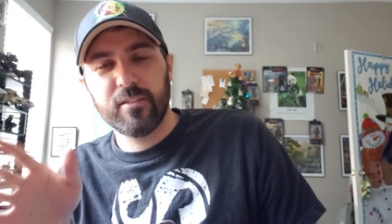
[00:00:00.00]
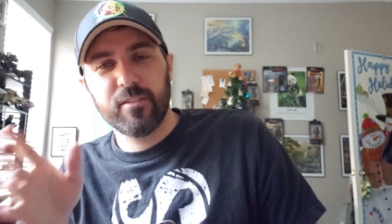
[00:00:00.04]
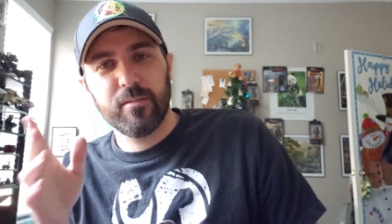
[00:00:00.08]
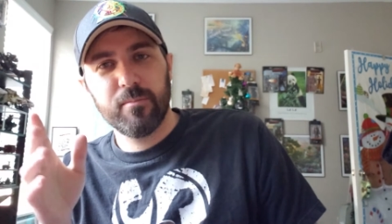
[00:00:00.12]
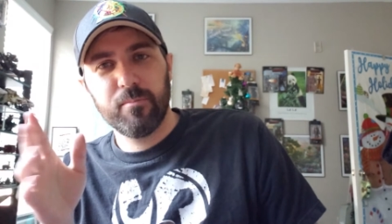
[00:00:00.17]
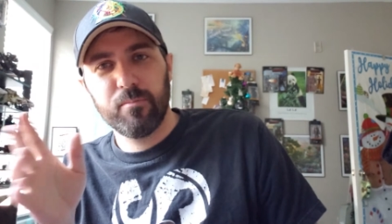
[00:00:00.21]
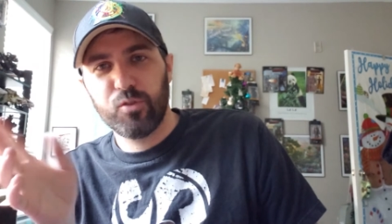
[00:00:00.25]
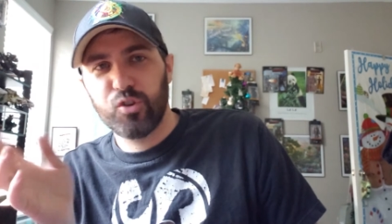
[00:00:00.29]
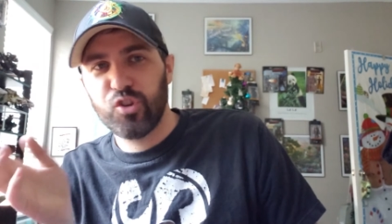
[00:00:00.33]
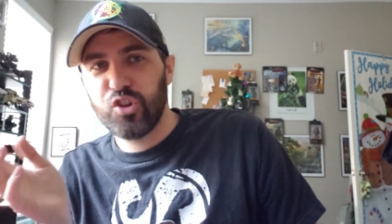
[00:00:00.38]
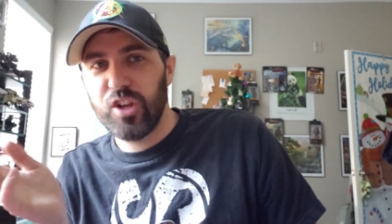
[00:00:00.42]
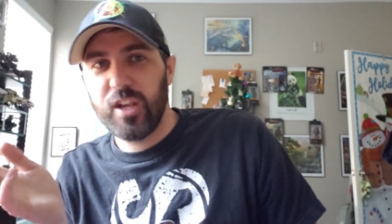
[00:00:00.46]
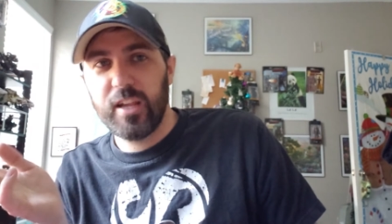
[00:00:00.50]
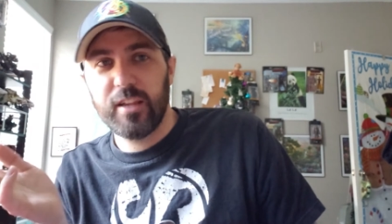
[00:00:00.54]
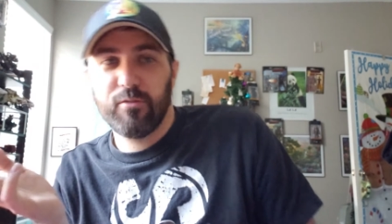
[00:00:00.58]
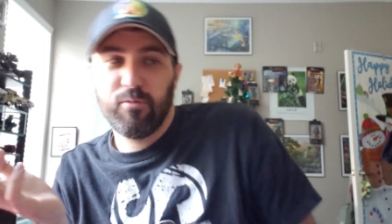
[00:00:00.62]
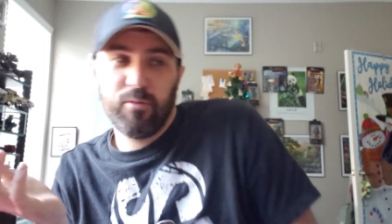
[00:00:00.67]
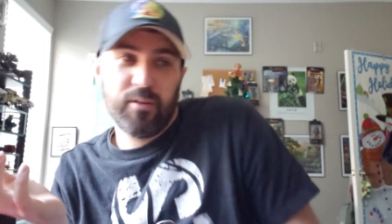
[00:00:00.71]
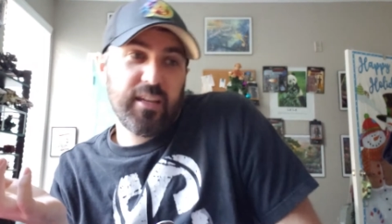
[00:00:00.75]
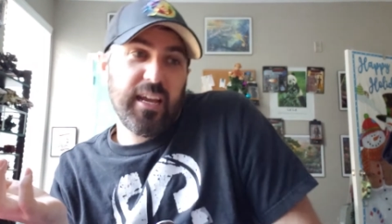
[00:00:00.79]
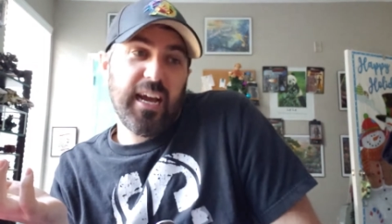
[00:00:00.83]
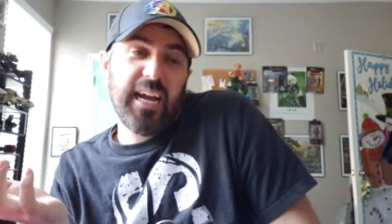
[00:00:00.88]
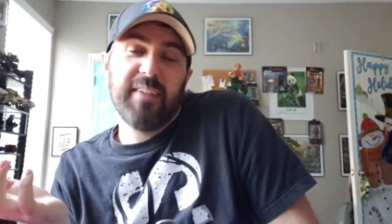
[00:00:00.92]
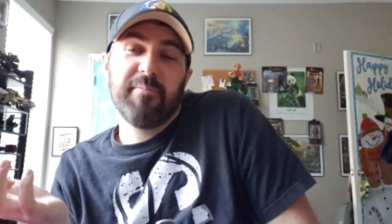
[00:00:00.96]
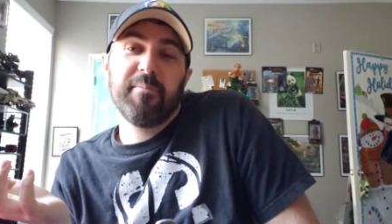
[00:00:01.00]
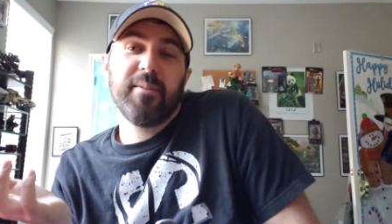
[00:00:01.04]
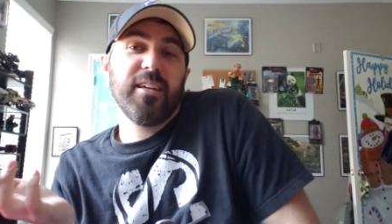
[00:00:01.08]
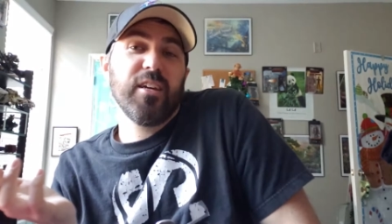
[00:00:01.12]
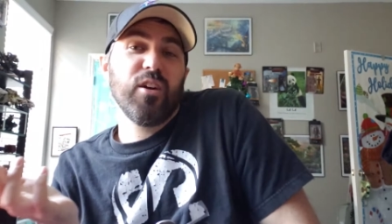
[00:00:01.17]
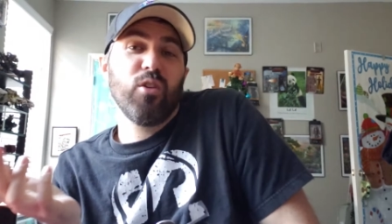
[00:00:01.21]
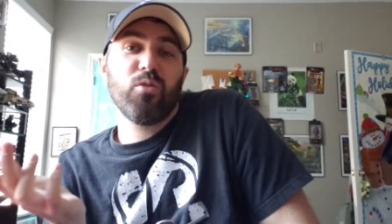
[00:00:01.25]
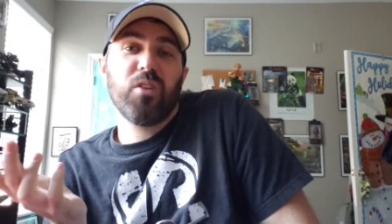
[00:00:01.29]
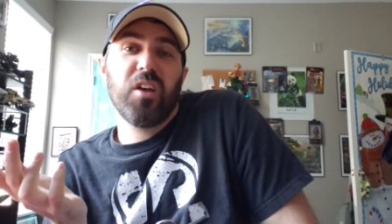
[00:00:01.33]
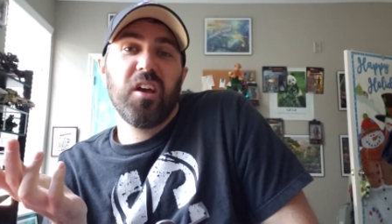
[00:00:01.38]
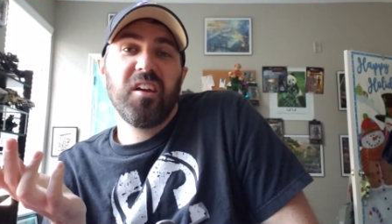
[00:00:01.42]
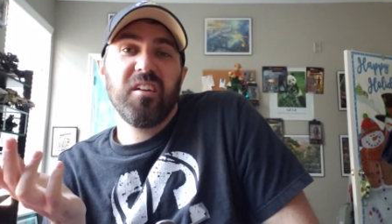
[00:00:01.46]
and cheese would kind of be
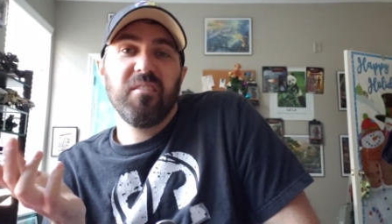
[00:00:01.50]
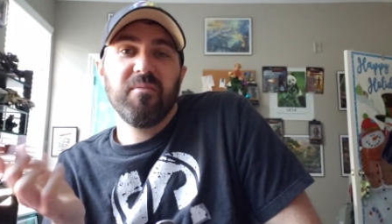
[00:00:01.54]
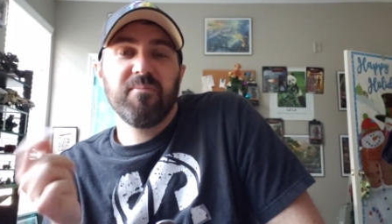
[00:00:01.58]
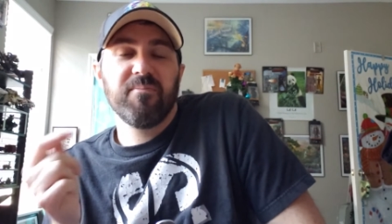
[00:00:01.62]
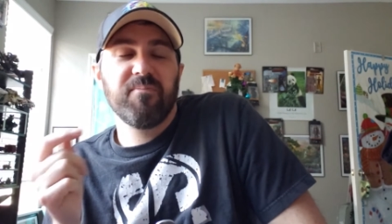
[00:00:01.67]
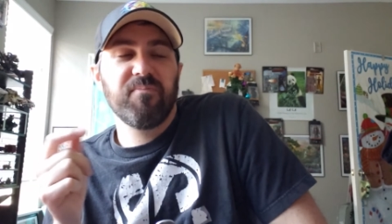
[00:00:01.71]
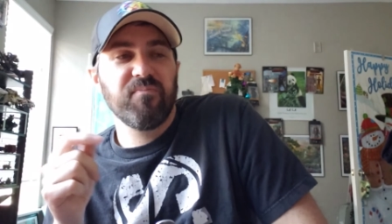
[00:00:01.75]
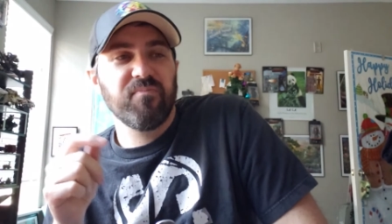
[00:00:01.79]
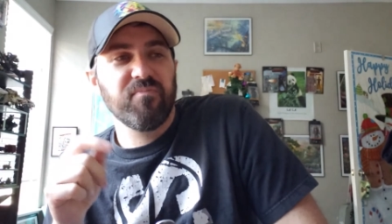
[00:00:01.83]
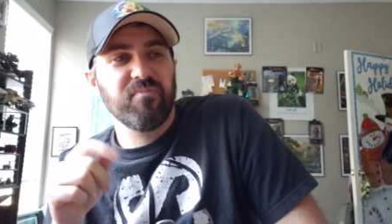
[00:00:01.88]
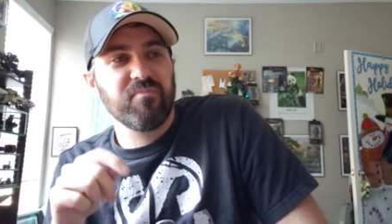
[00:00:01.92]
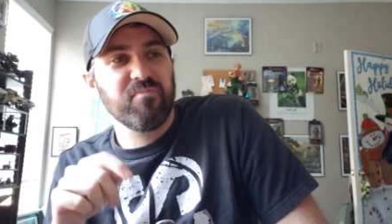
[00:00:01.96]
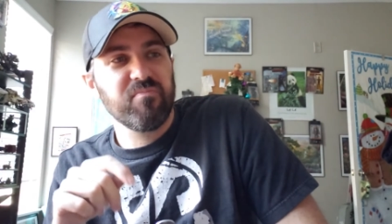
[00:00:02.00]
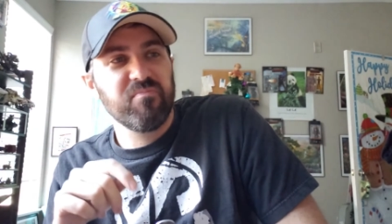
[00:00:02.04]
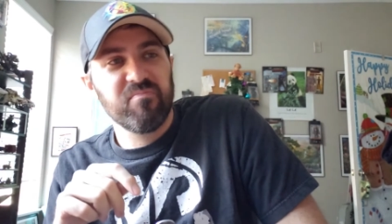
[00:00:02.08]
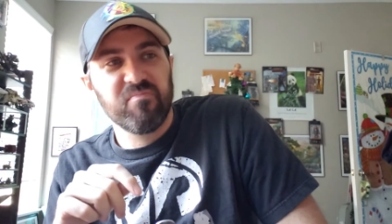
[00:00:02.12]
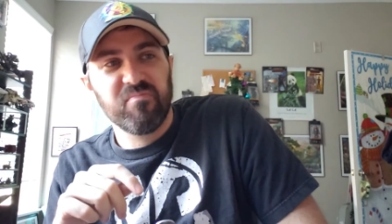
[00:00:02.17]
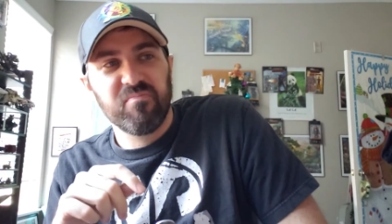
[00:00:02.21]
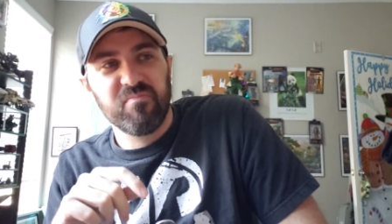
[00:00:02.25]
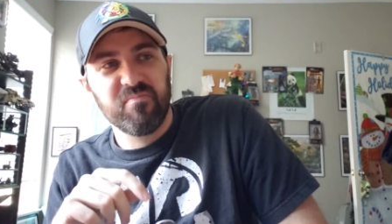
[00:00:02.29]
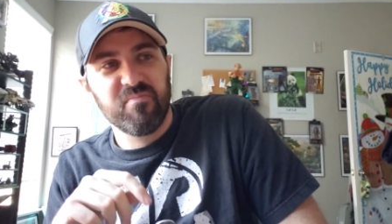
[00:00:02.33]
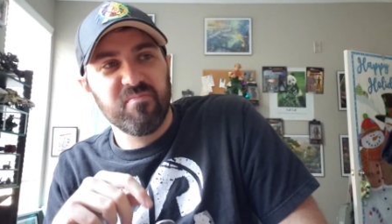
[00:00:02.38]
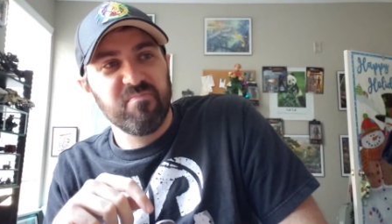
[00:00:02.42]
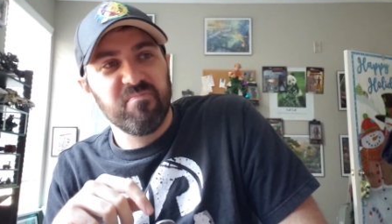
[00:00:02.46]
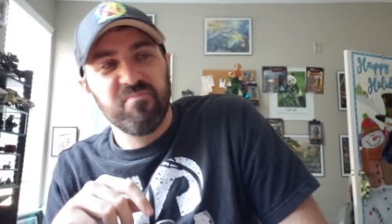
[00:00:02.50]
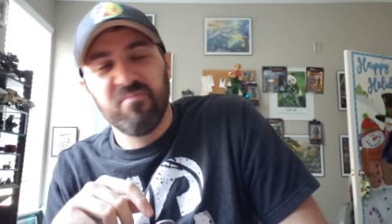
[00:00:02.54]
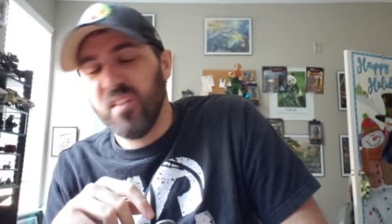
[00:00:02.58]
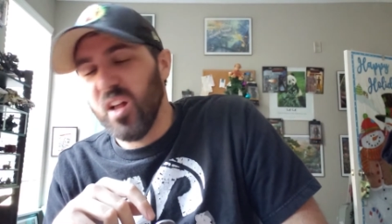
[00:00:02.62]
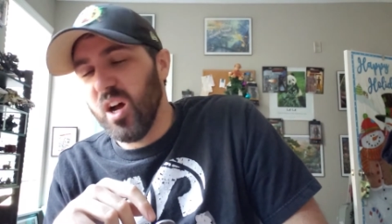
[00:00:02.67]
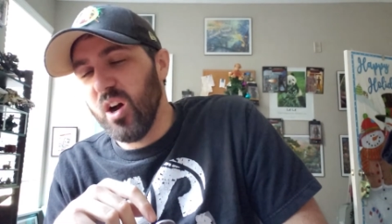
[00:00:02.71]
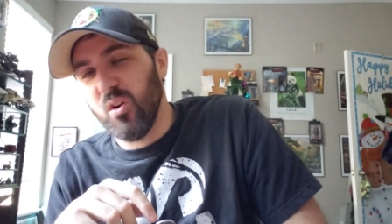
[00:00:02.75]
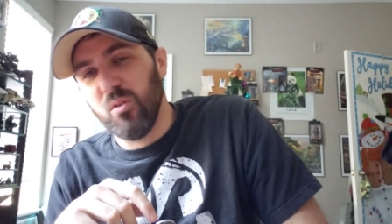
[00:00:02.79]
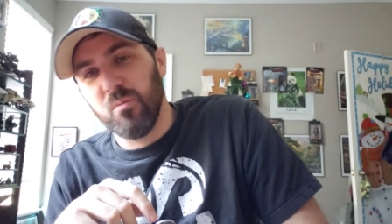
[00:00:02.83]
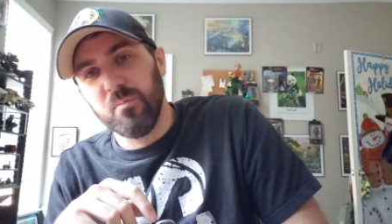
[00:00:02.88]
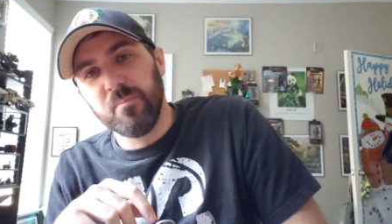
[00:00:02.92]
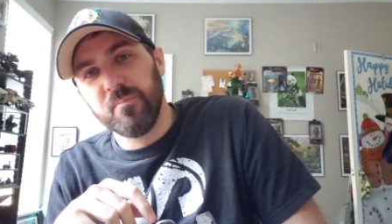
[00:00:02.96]
okay.
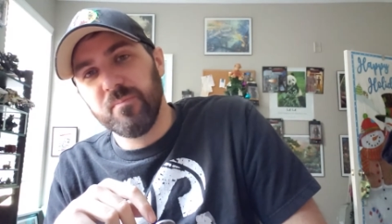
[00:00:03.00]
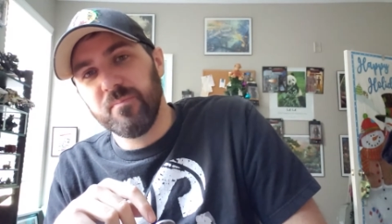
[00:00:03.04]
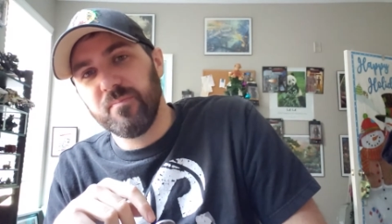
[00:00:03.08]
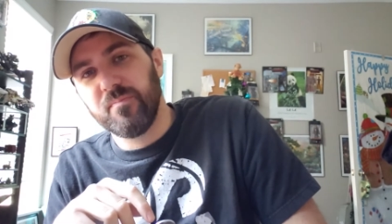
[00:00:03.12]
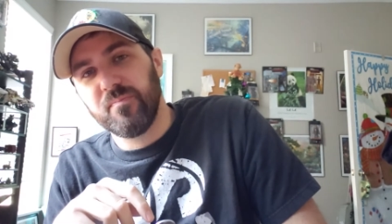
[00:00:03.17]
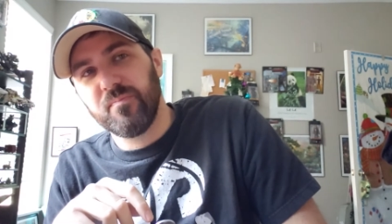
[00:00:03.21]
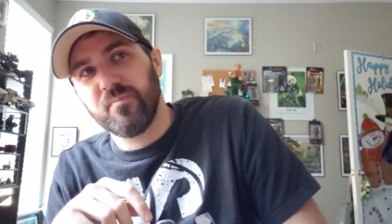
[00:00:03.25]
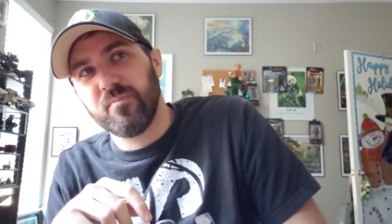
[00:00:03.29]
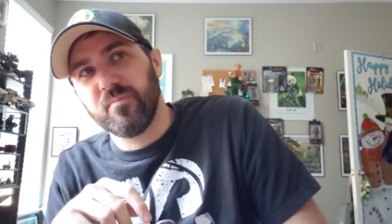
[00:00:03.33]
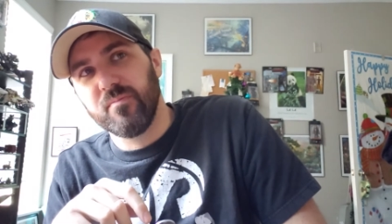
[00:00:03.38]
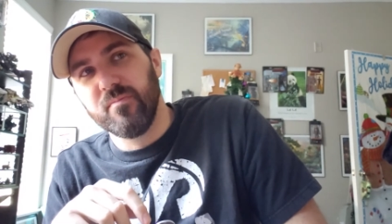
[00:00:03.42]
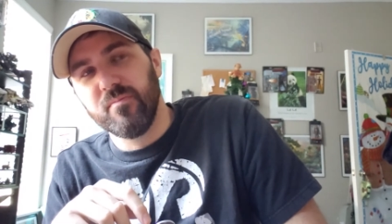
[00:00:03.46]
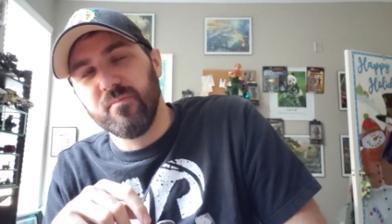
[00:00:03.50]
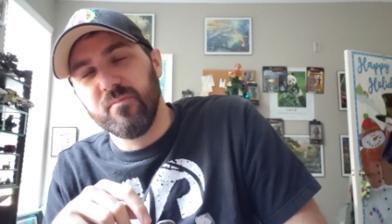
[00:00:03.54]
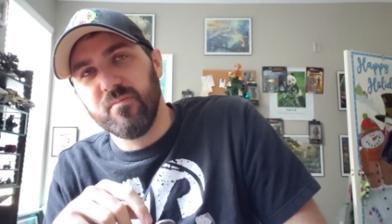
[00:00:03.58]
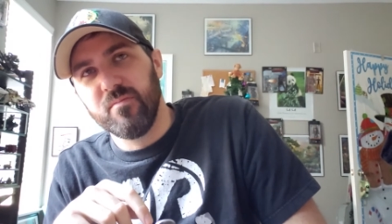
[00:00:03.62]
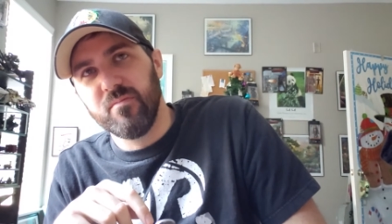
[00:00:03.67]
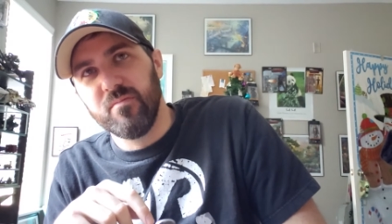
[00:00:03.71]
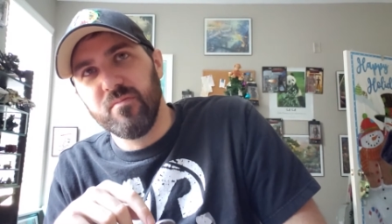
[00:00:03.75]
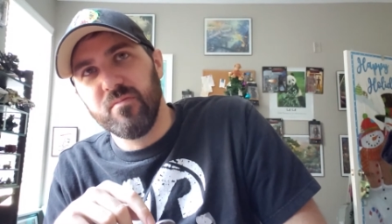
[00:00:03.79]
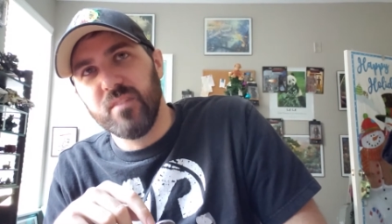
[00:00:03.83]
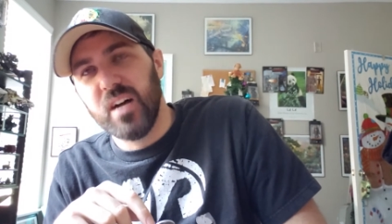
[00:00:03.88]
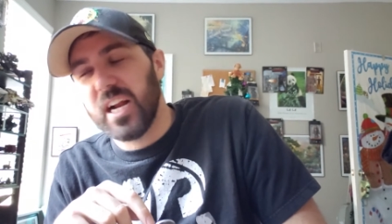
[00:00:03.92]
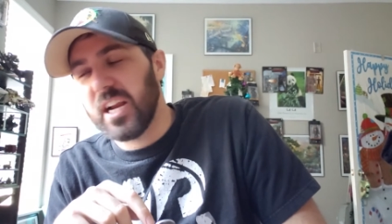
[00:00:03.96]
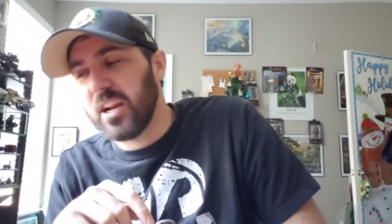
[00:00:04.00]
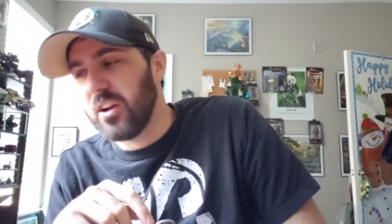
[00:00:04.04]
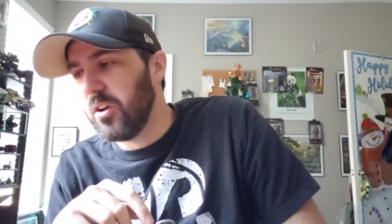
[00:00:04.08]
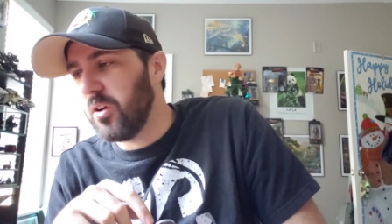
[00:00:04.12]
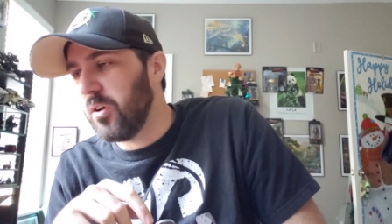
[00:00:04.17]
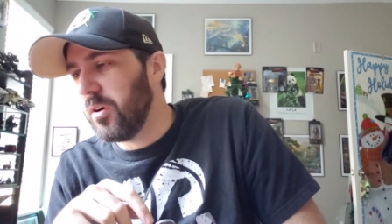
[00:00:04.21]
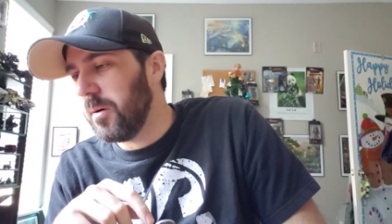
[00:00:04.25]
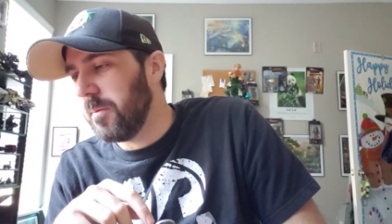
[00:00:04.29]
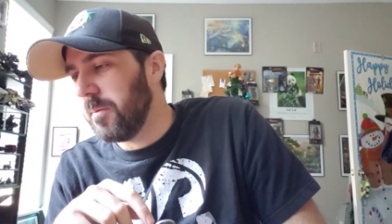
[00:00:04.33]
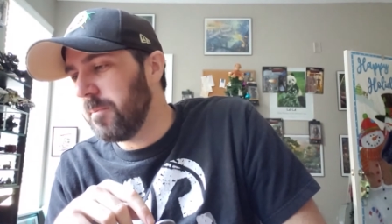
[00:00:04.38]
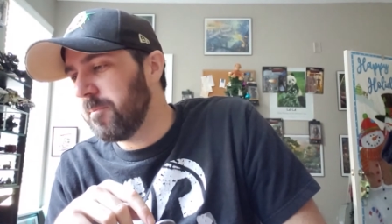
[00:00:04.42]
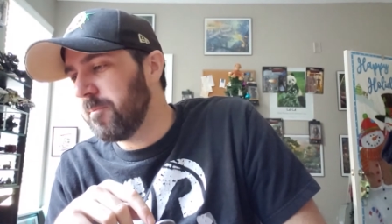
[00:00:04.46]
No. Not at
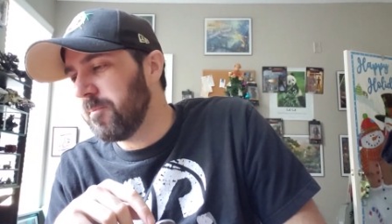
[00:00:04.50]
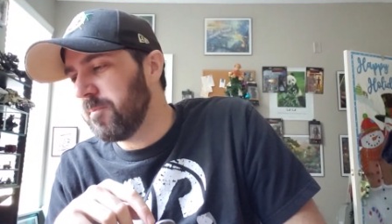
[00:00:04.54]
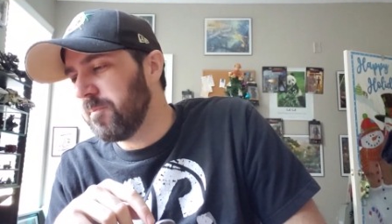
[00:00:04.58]
all.